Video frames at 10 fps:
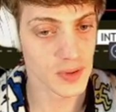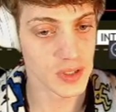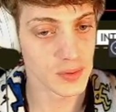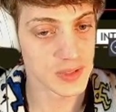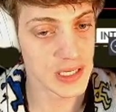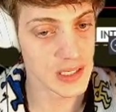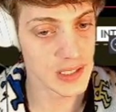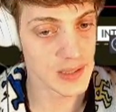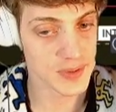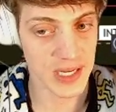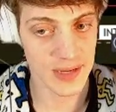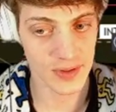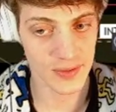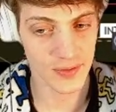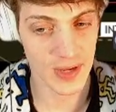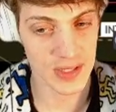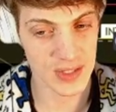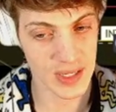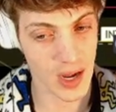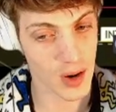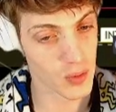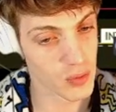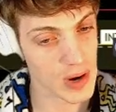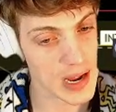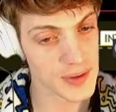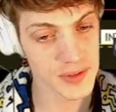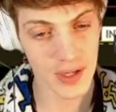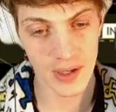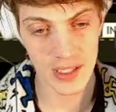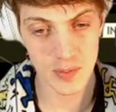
You didn't end up saving face around cost